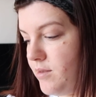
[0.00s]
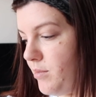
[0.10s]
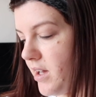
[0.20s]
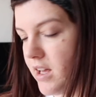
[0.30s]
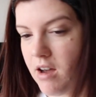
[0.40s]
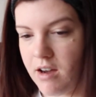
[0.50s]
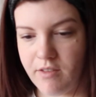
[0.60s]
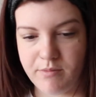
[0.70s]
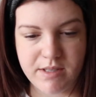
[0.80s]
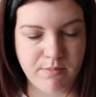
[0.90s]
But I can't,
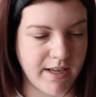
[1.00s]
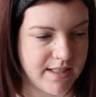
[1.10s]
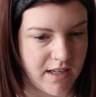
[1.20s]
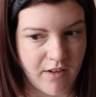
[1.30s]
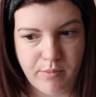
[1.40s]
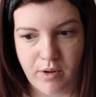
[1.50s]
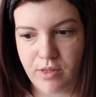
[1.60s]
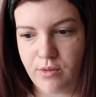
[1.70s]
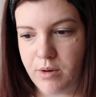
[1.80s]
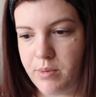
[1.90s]
I've misplaced that. I
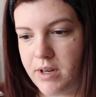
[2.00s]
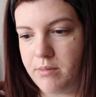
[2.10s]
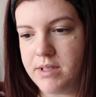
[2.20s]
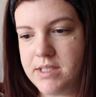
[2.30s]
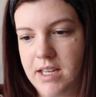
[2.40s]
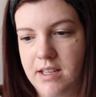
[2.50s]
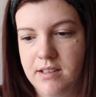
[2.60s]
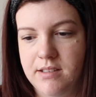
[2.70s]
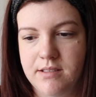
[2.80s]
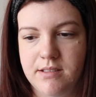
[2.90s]
thought I'd put it in my sticker
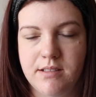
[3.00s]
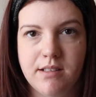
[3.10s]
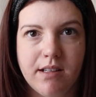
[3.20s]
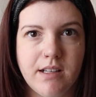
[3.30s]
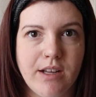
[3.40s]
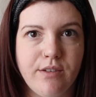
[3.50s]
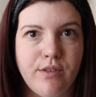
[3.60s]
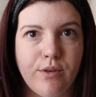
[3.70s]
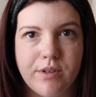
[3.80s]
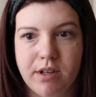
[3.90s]
little
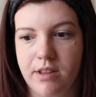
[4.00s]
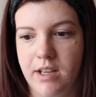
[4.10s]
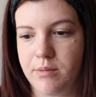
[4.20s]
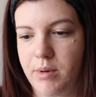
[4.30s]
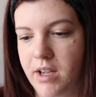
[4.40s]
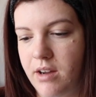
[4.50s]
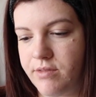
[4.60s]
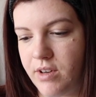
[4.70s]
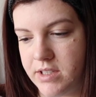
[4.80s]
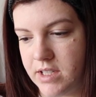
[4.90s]
folder thing, but I can't
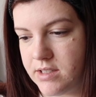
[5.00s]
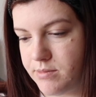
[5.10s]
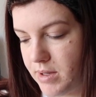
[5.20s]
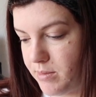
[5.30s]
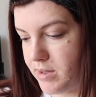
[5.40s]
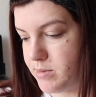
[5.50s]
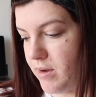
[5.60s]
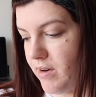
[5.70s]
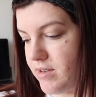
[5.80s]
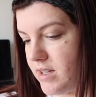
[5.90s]
find it. But it must be
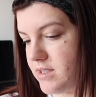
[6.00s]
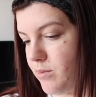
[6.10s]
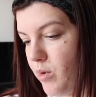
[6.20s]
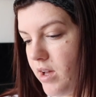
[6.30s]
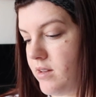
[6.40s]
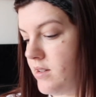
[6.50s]
around here somewhere.